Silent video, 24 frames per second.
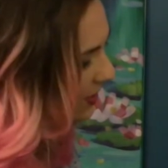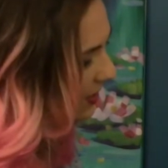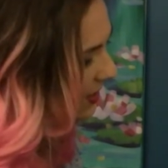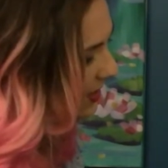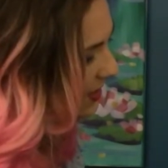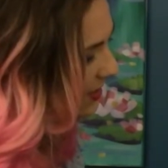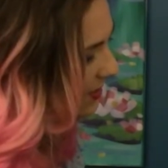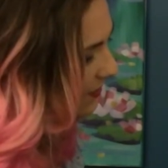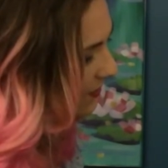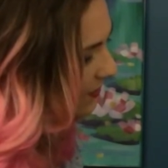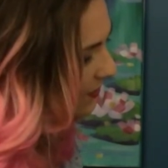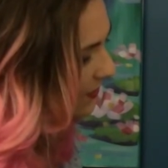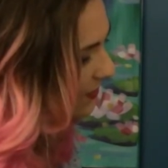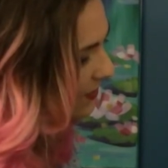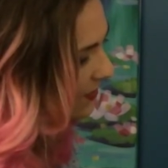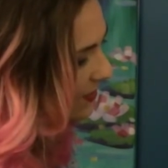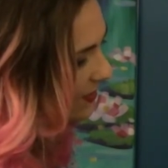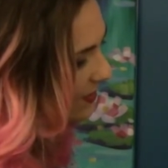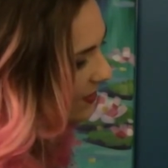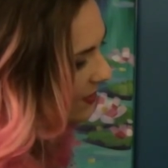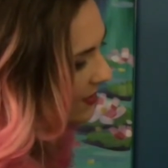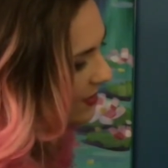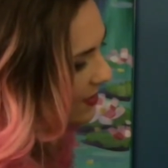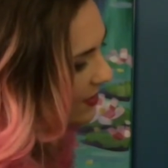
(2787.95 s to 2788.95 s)
to kind of
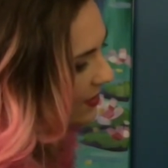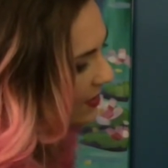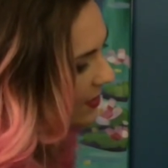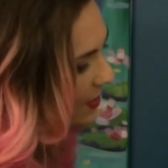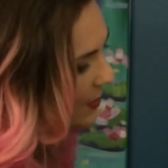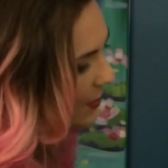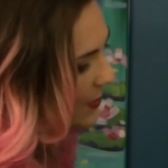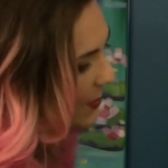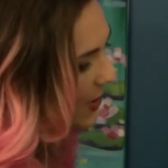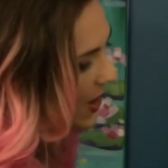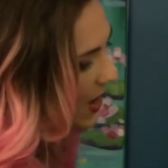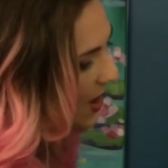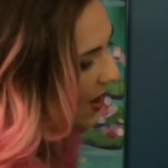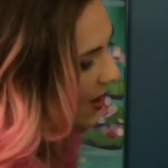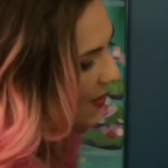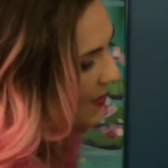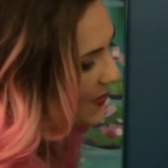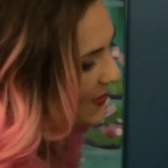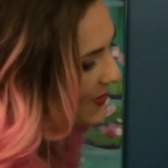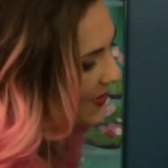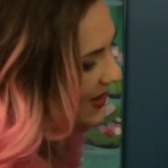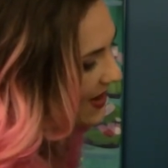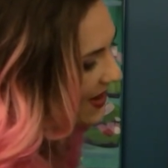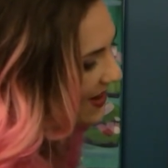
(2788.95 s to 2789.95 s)

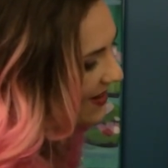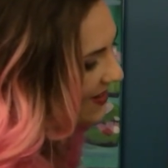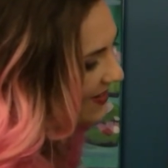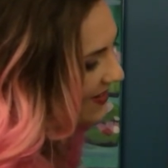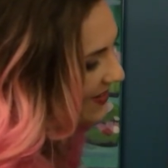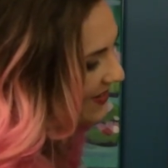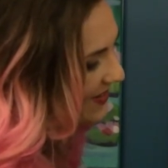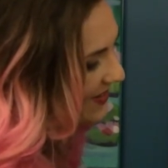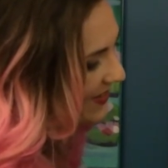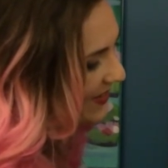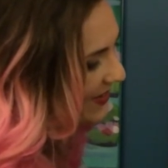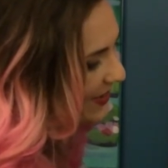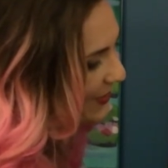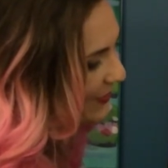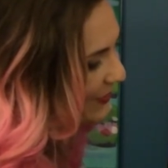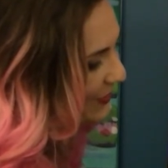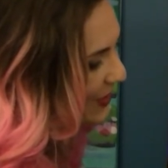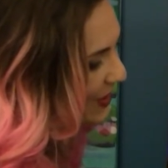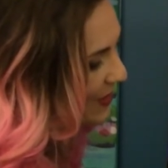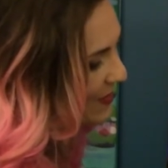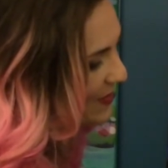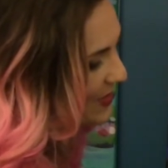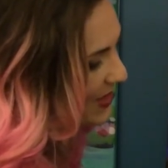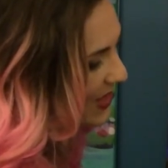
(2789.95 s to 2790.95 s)
pop now off
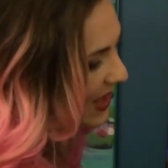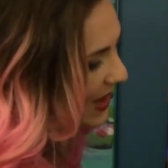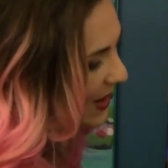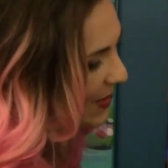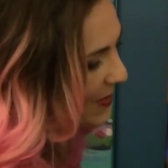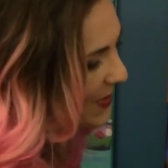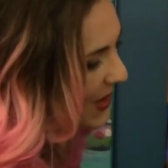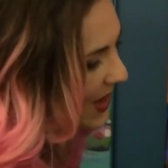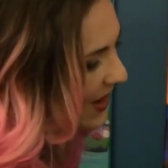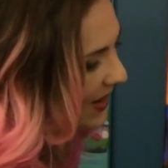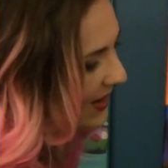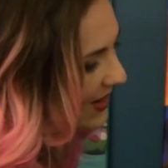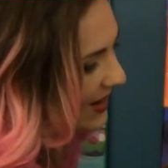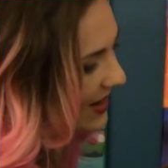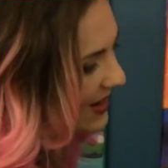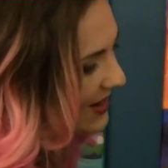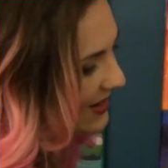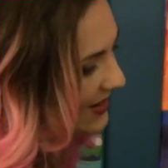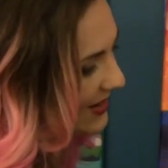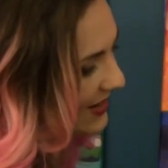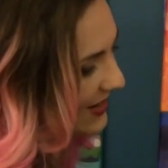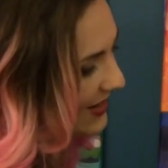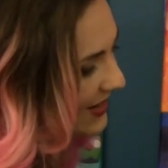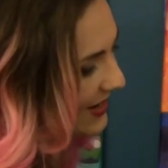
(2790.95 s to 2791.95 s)
that black
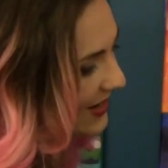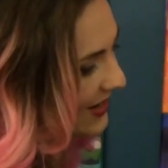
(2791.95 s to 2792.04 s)
background.